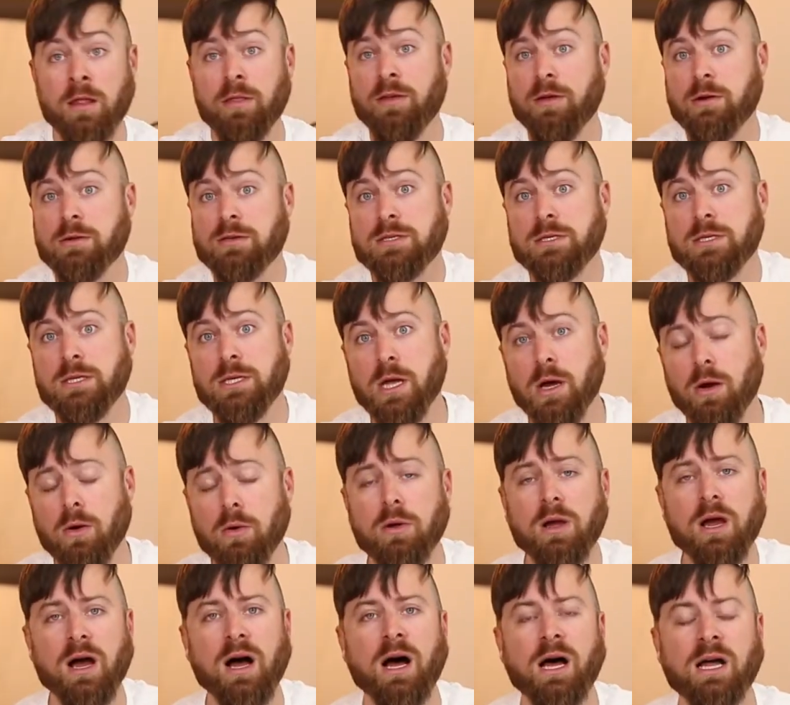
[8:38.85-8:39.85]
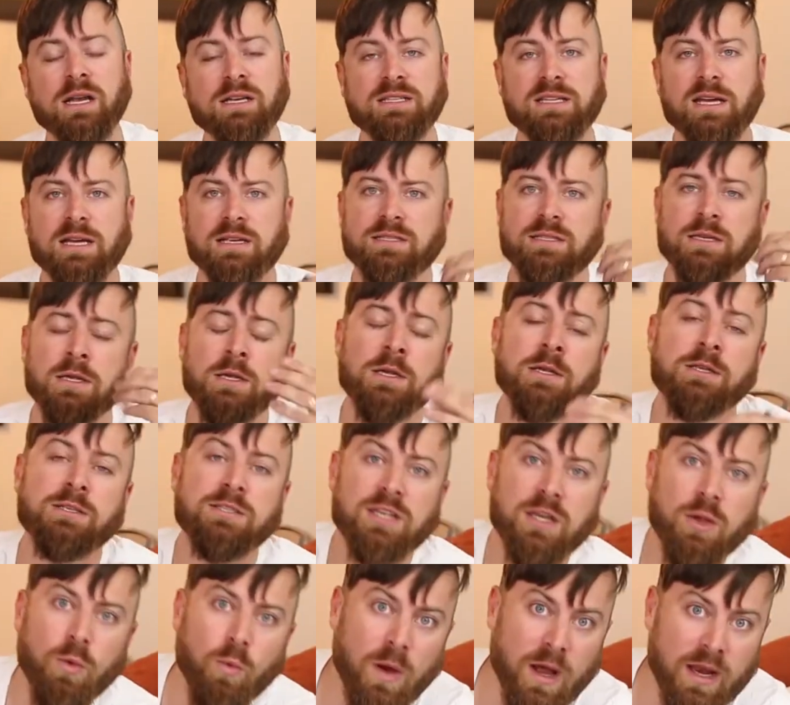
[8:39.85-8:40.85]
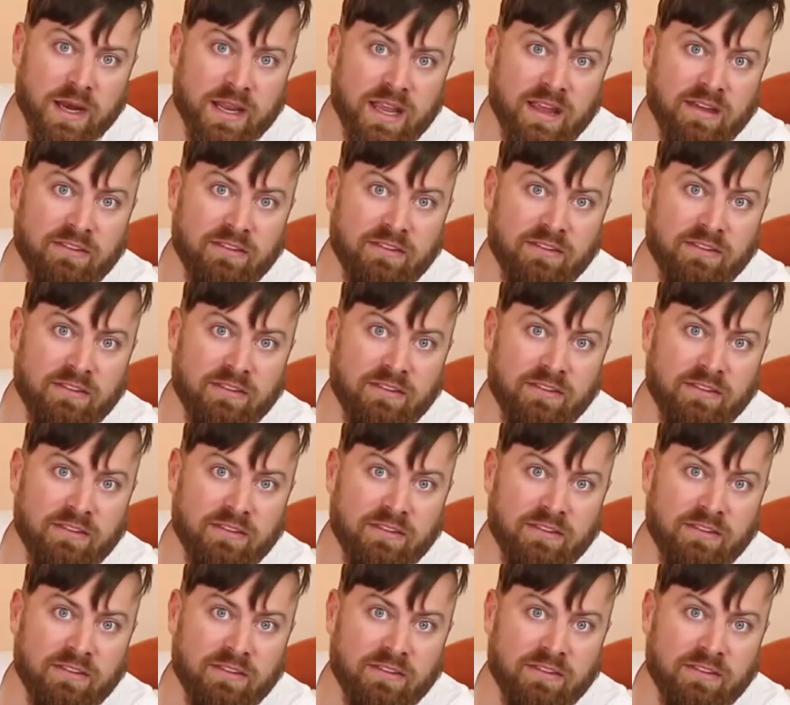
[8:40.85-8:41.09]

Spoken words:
There's no context. So you want to